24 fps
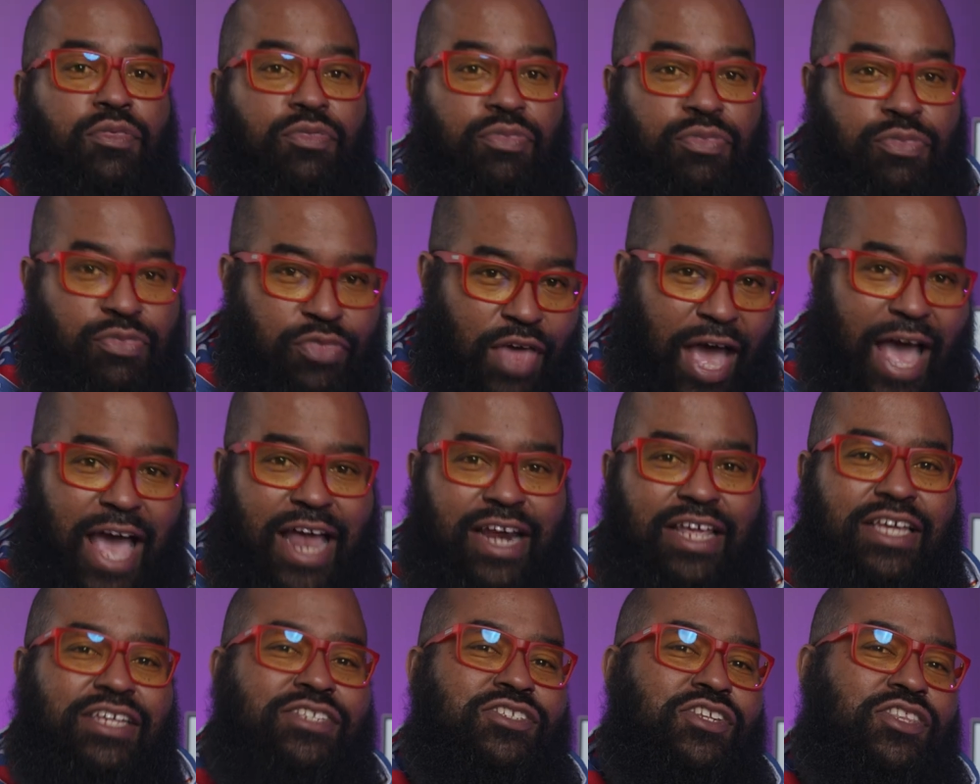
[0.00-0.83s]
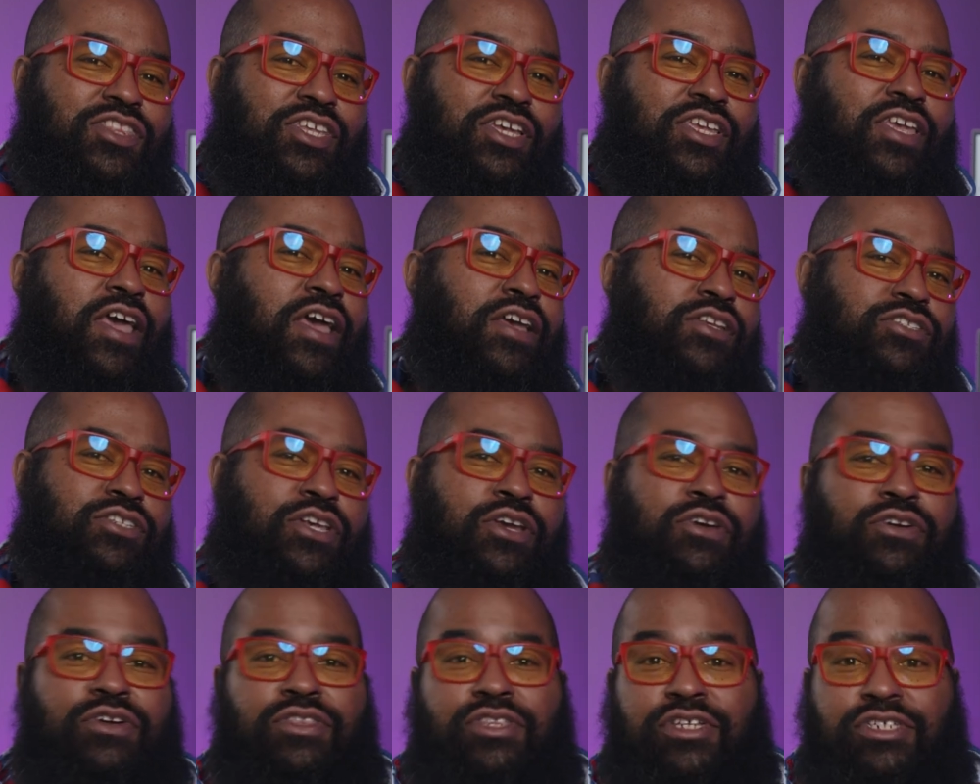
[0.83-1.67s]
that isn't the case
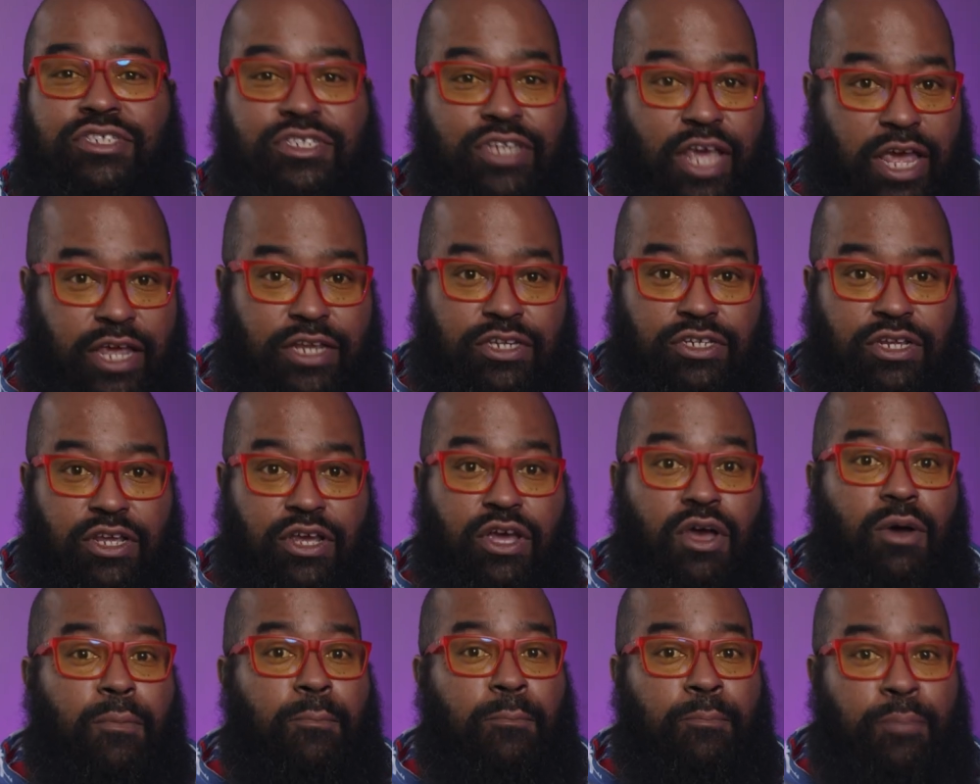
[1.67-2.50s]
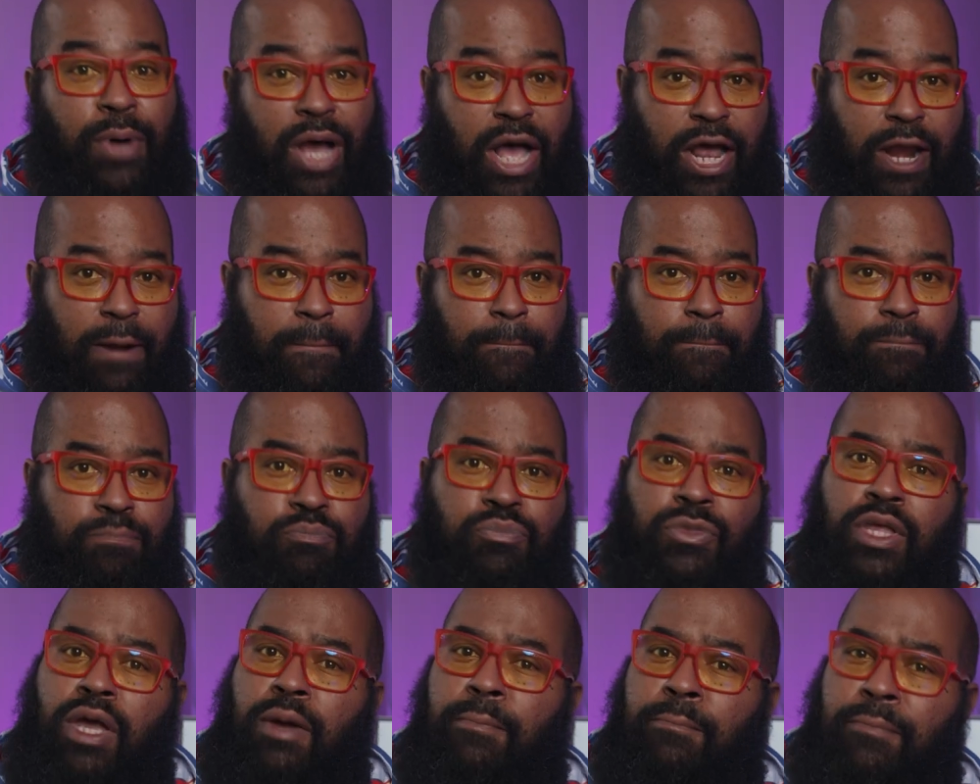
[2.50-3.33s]
here in the States. But
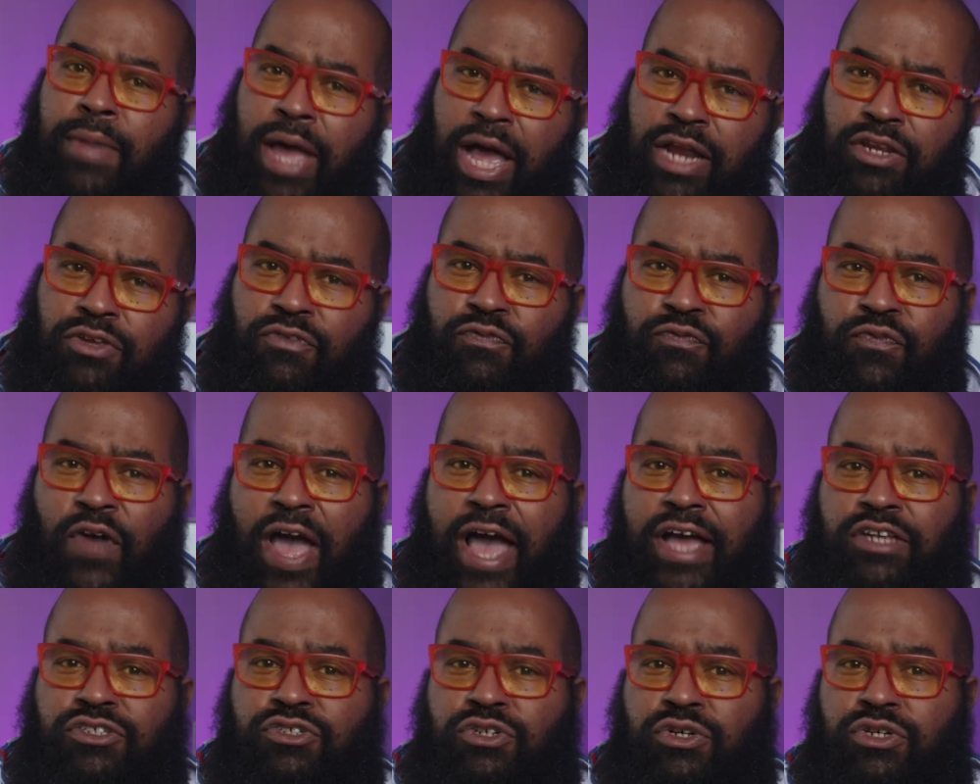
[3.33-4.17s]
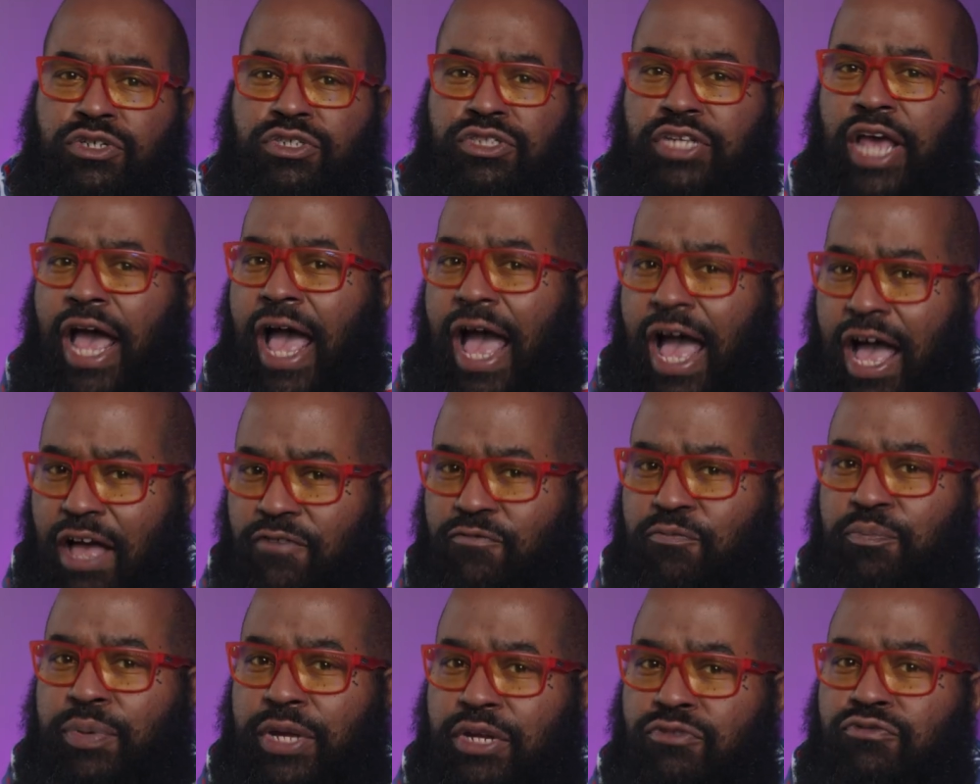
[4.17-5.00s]
manufacturers
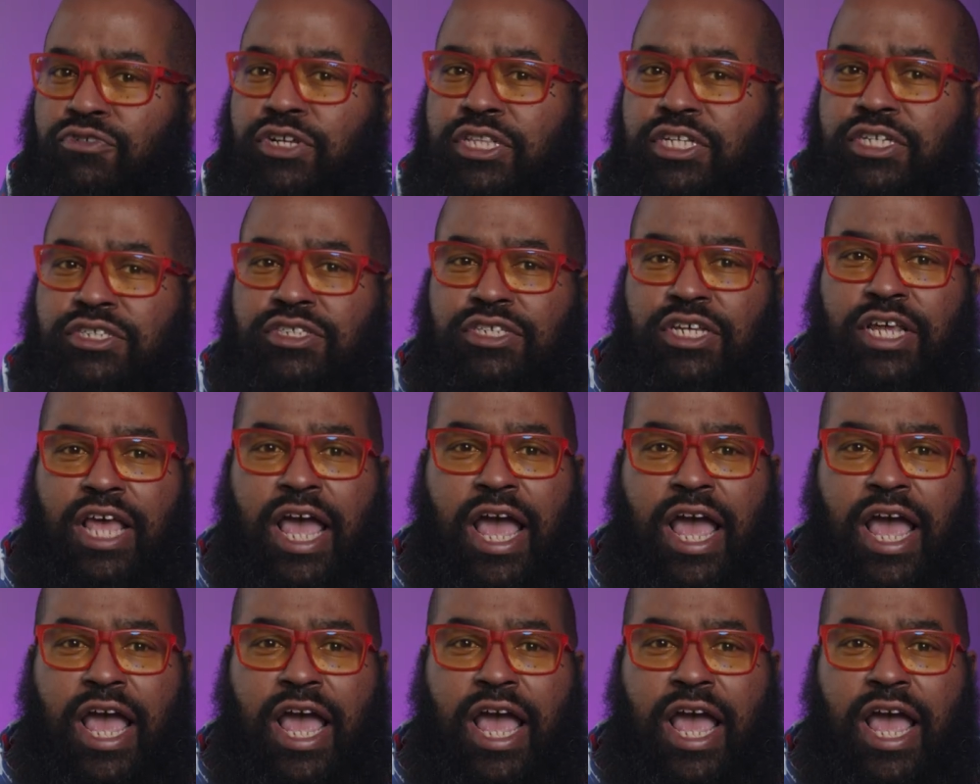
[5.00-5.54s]
have been releasing